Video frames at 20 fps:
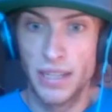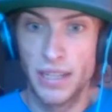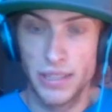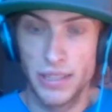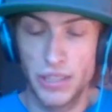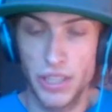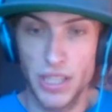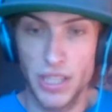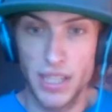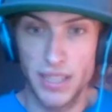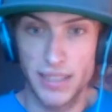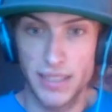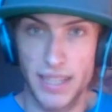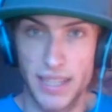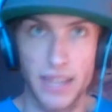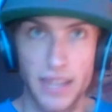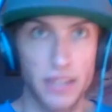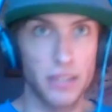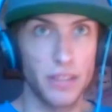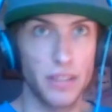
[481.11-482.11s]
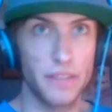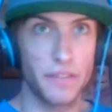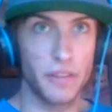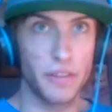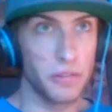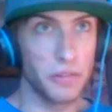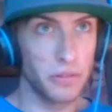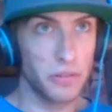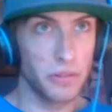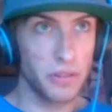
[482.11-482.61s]
cheating scandal if
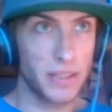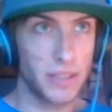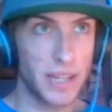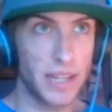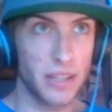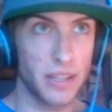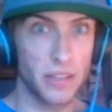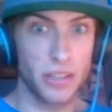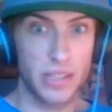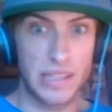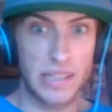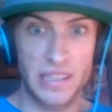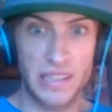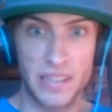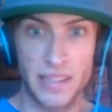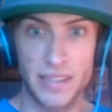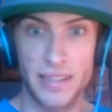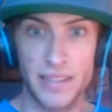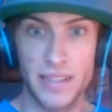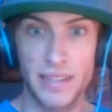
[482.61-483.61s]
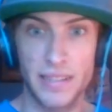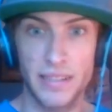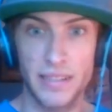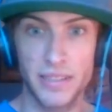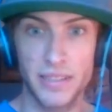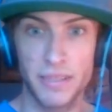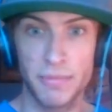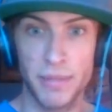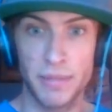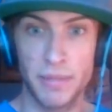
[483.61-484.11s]
you kind of look into the details
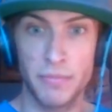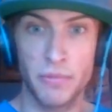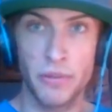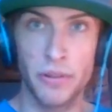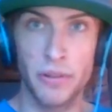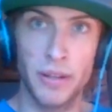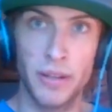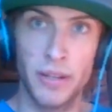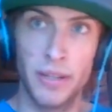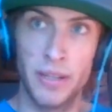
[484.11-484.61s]
a bit more.